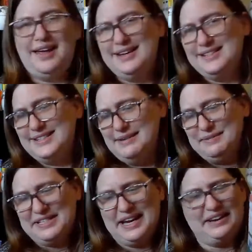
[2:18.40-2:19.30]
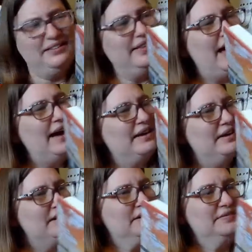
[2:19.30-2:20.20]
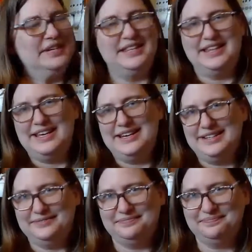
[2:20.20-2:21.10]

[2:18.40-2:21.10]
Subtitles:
It seems like a lot of the